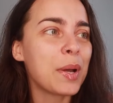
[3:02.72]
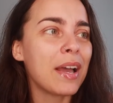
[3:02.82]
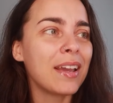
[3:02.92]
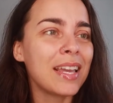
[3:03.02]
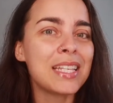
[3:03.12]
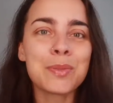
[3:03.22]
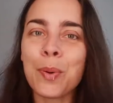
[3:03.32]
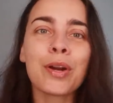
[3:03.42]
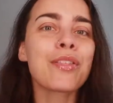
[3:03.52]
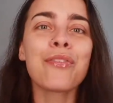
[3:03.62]
but it's
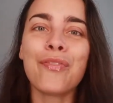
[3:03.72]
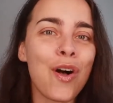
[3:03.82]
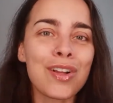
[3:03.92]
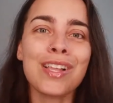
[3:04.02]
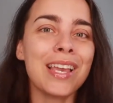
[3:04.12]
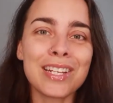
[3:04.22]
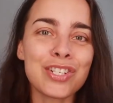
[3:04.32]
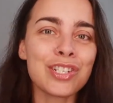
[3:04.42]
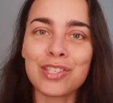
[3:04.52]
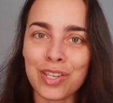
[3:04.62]
part of the fall
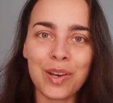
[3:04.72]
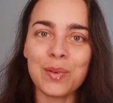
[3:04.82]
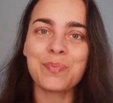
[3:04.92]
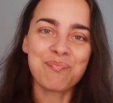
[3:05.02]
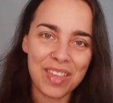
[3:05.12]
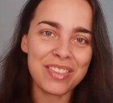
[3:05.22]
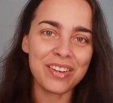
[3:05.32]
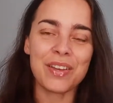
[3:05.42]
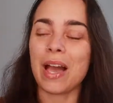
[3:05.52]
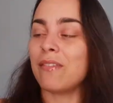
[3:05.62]
collection. So
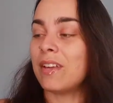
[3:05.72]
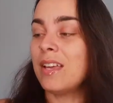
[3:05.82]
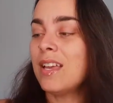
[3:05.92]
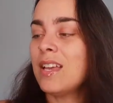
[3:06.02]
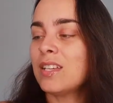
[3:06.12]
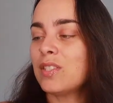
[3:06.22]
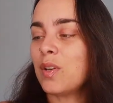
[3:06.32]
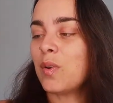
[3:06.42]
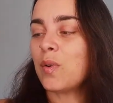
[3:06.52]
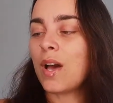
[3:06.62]
there you have it.
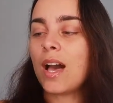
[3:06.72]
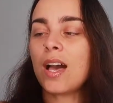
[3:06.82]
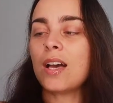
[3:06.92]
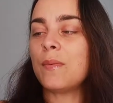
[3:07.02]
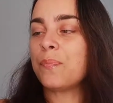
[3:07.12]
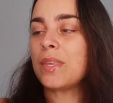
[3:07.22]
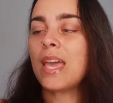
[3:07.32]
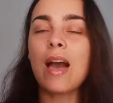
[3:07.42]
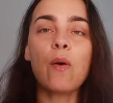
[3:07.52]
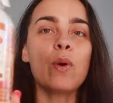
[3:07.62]
So um,
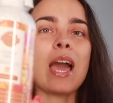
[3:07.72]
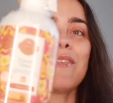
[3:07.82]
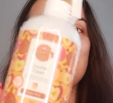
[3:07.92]
yeah, we have